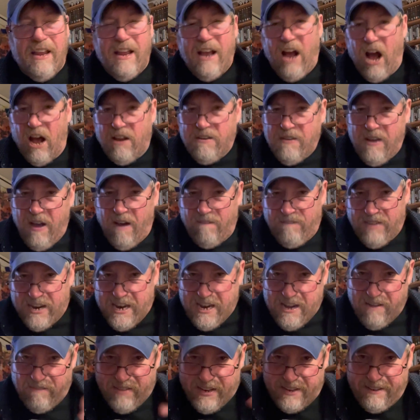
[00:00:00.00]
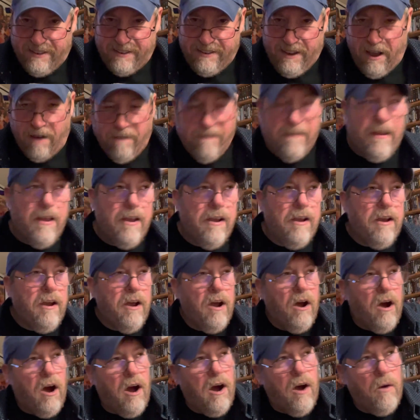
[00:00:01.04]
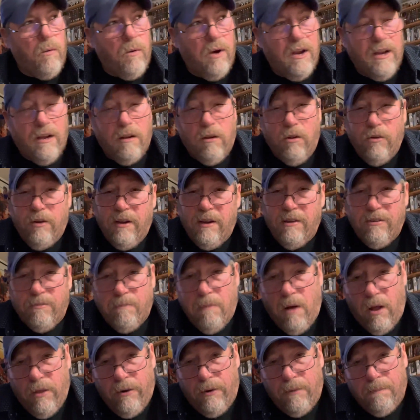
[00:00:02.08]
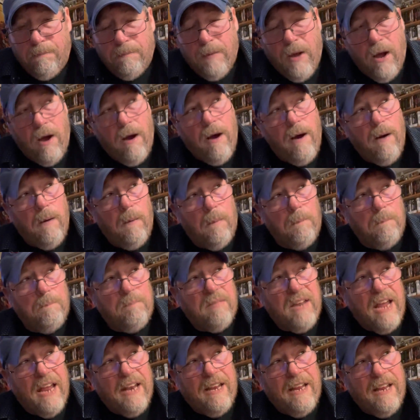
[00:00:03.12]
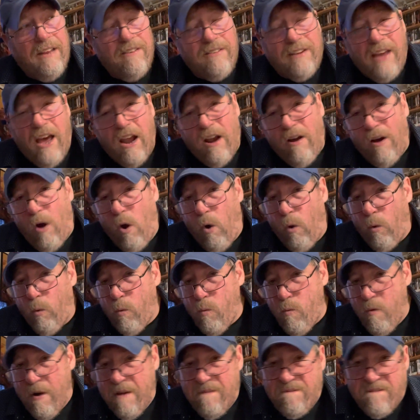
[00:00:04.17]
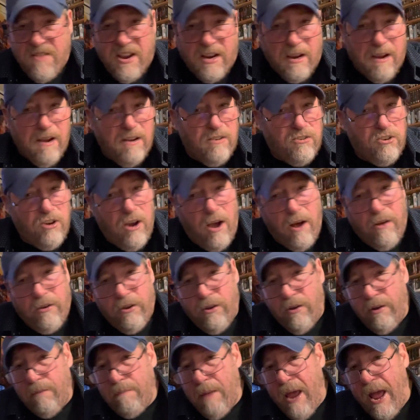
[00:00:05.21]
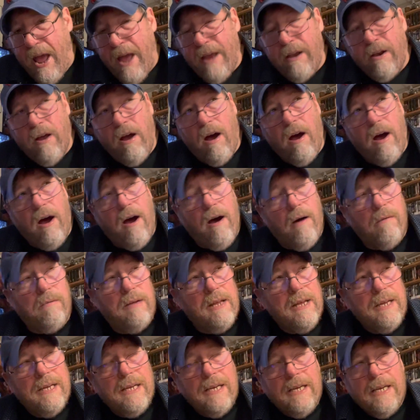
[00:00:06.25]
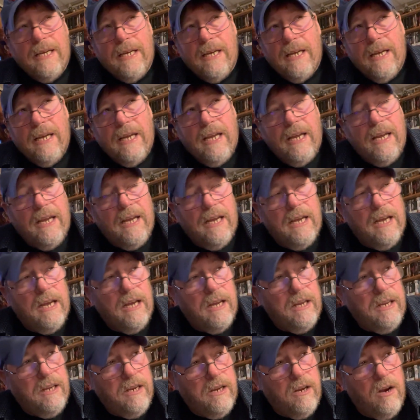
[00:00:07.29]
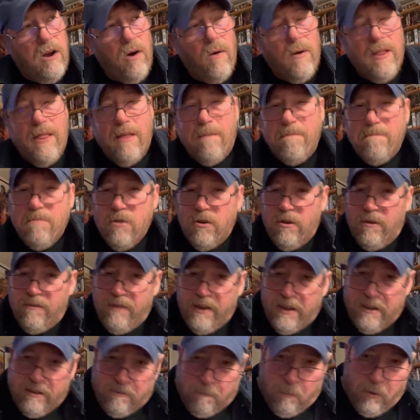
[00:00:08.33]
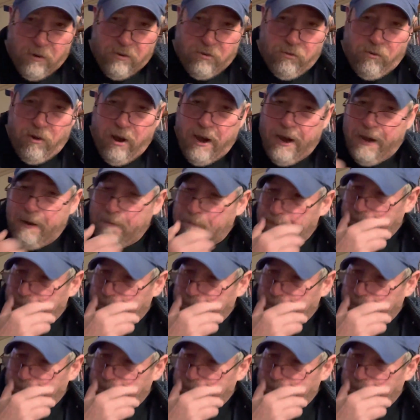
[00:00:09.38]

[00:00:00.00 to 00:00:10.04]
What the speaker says: enough in of itself, right? Including his mother. And he's got a horrific childhood, man. In the movie, it's portrayed